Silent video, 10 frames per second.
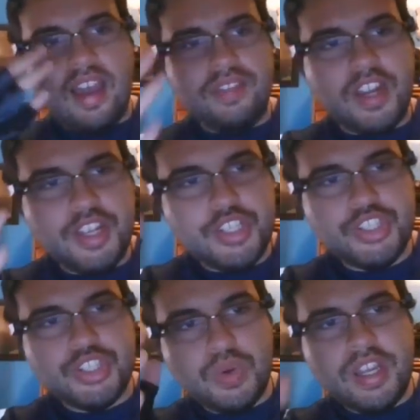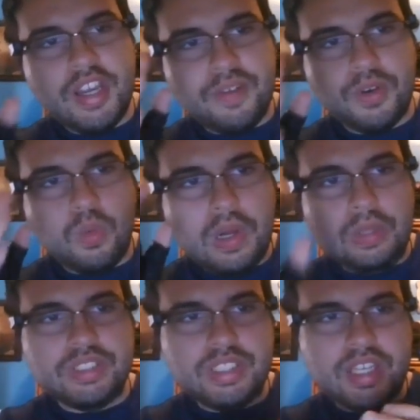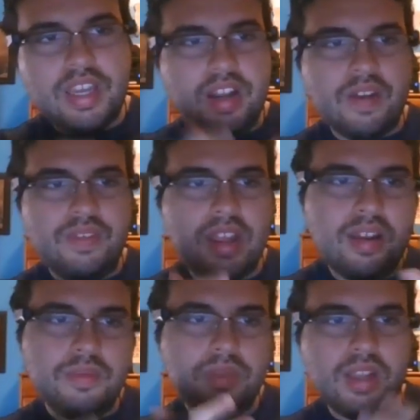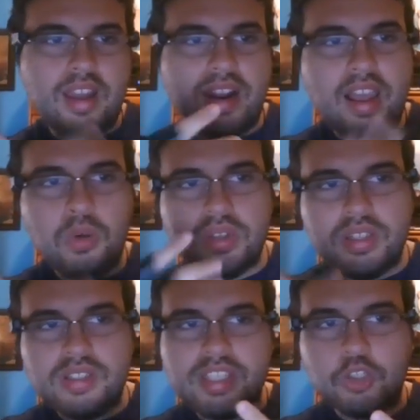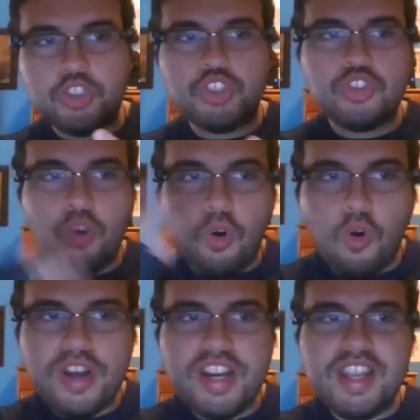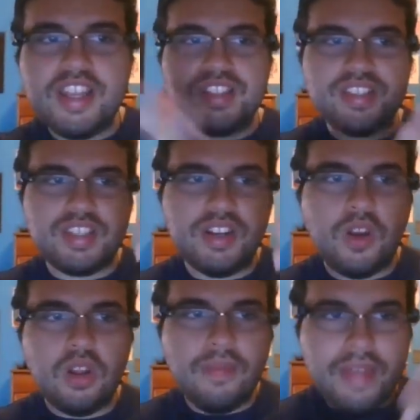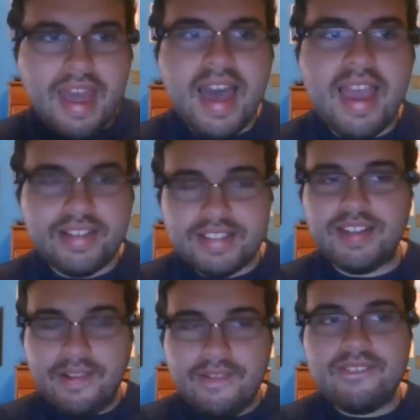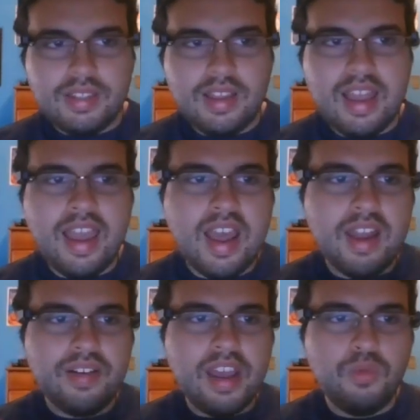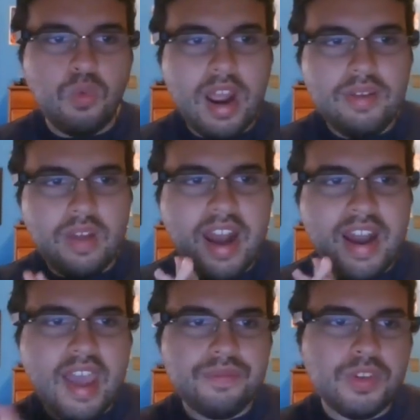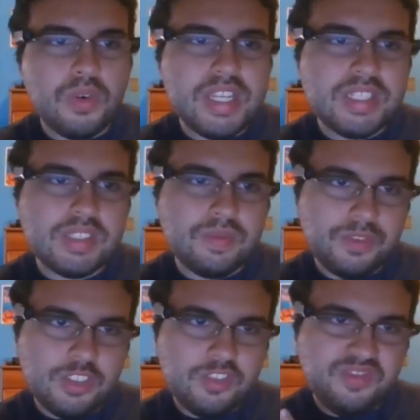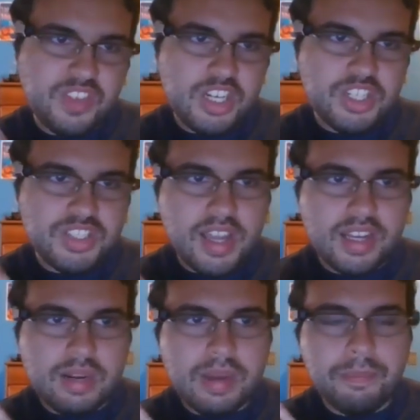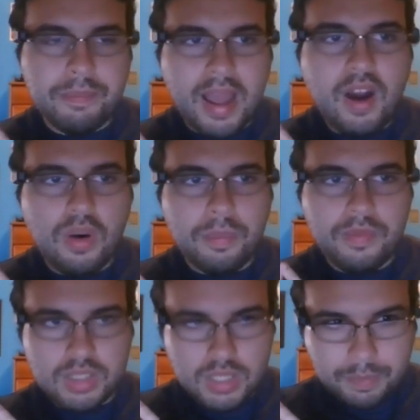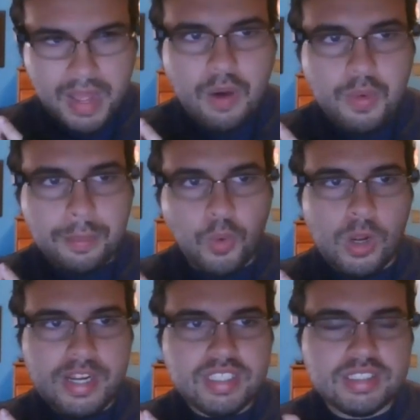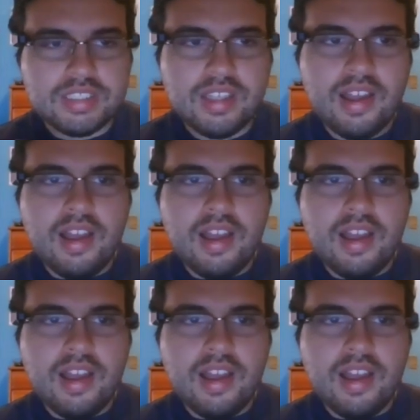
the history of quilting, and how it can tell stories and all of that. And after we finished talking about a PowerPoint,